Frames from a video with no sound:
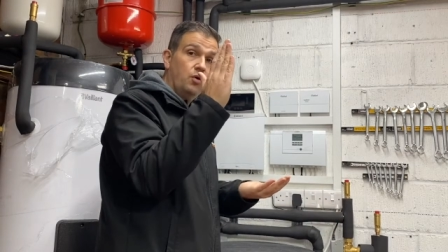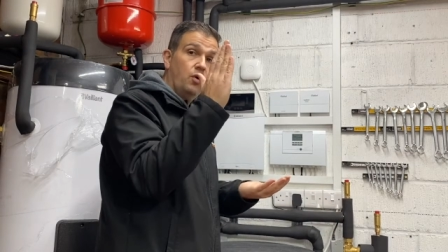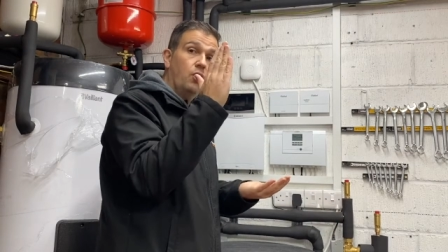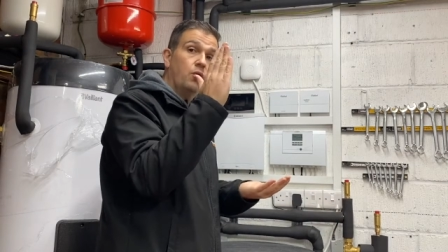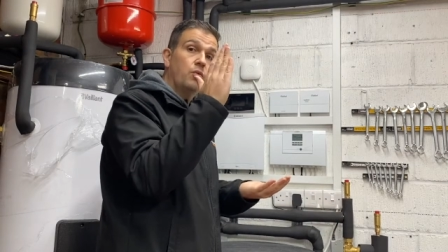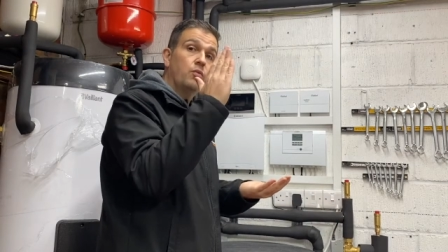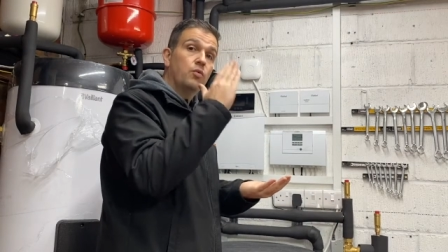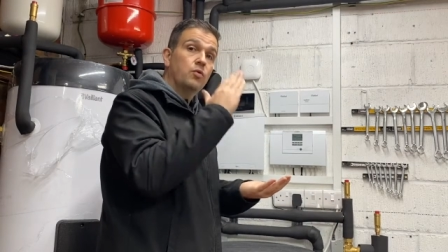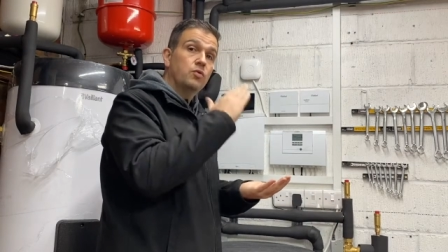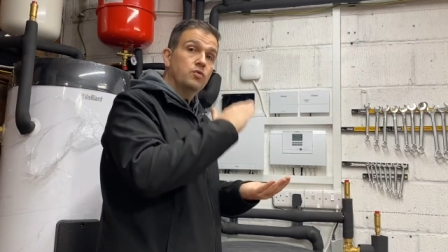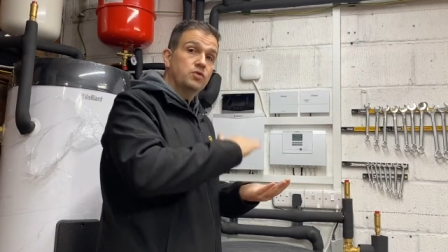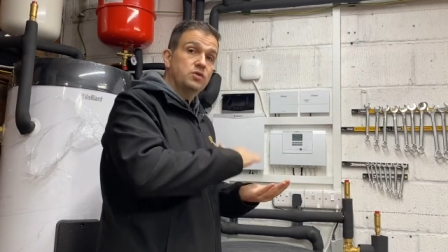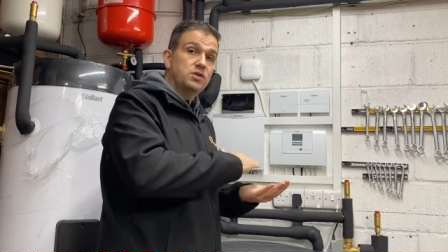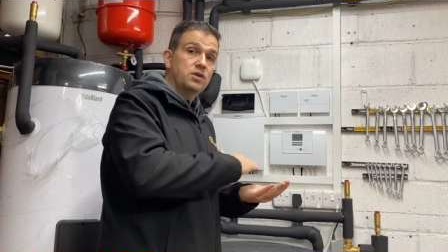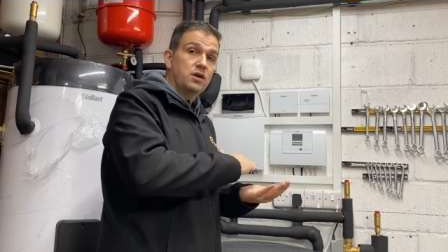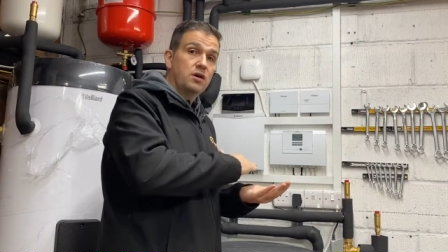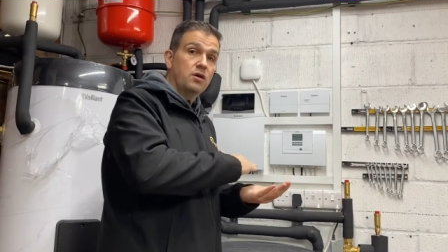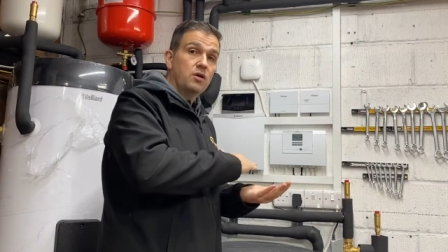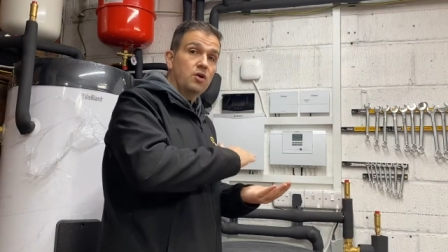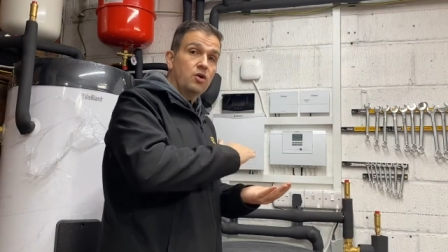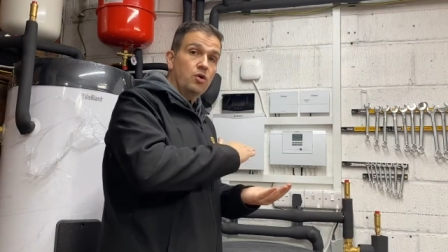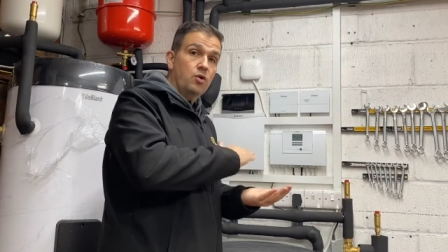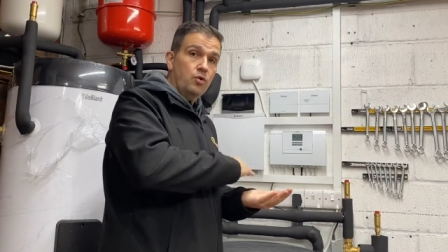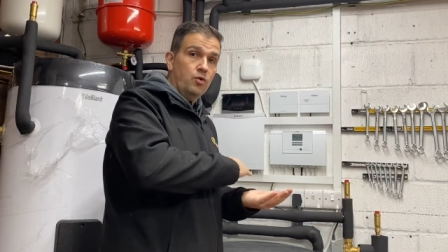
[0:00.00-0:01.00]
hot water
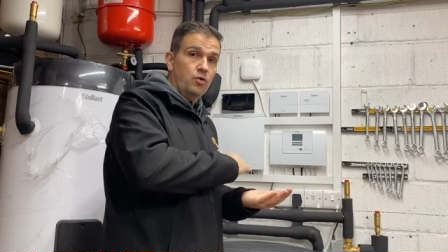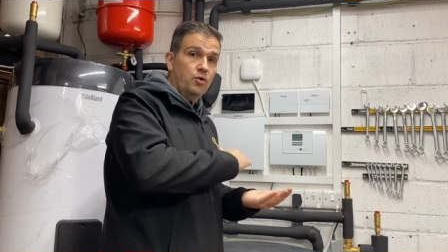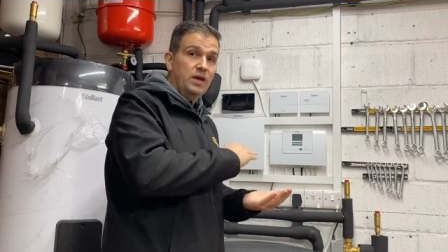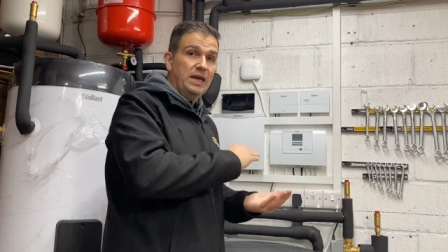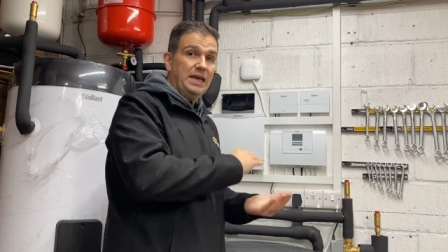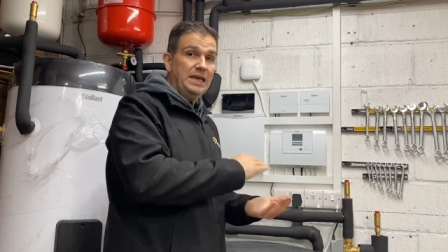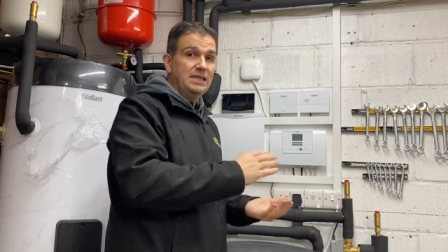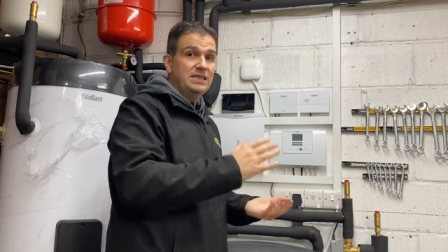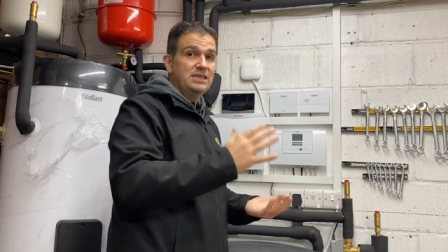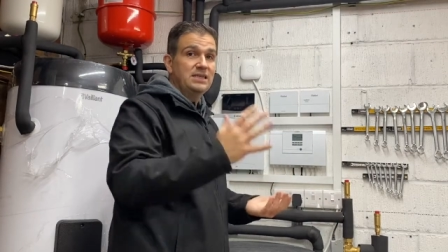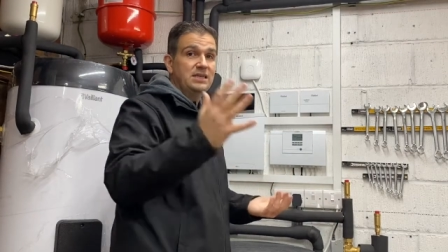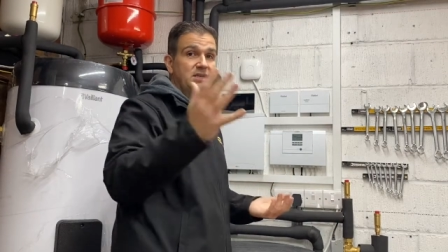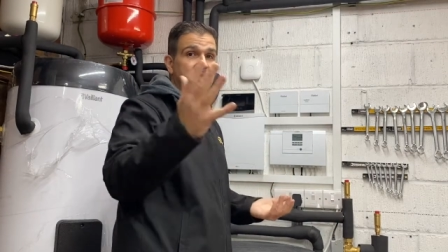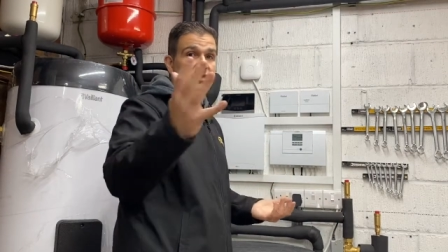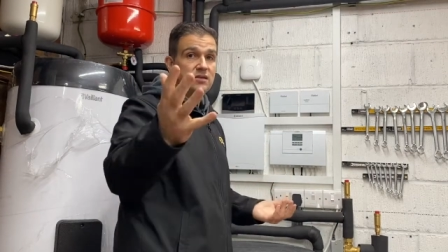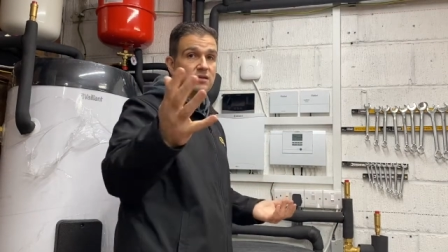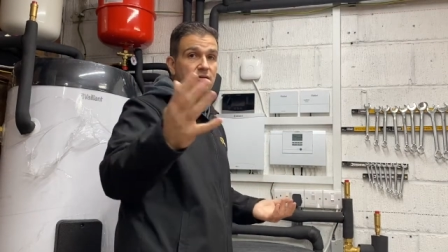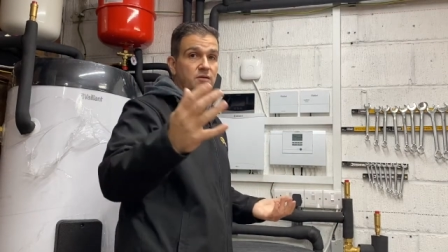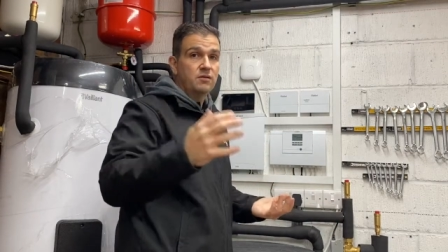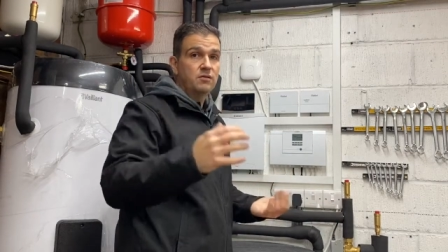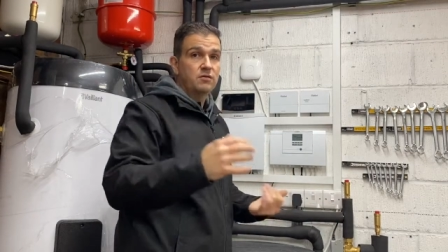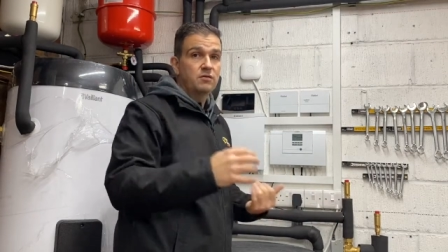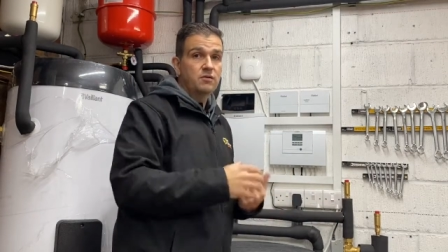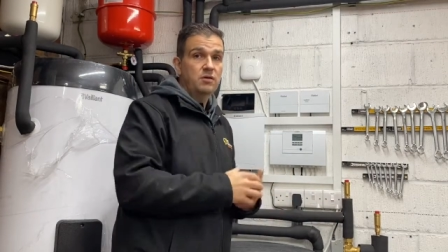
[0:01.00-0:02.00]
or heating.
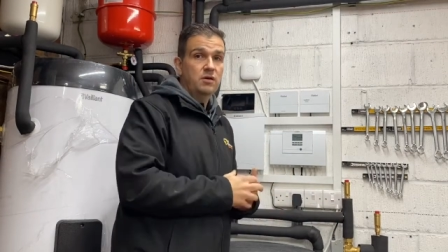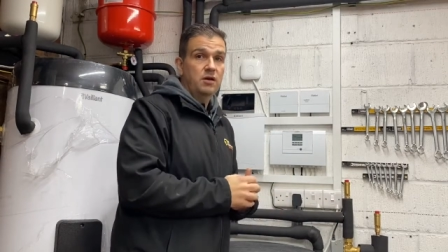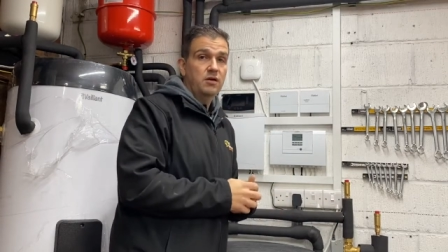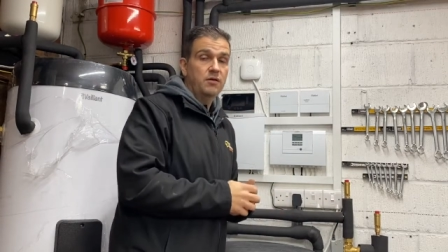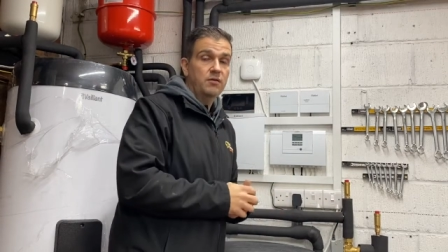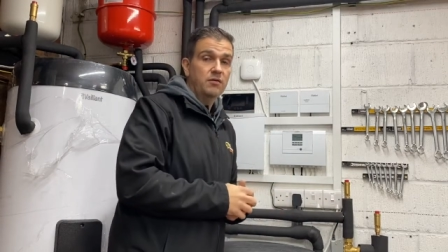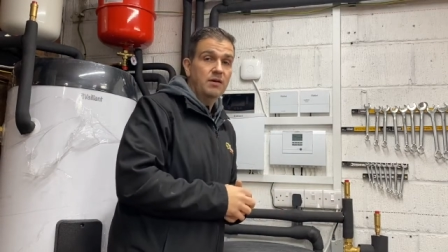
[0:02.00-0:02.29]
So, you know,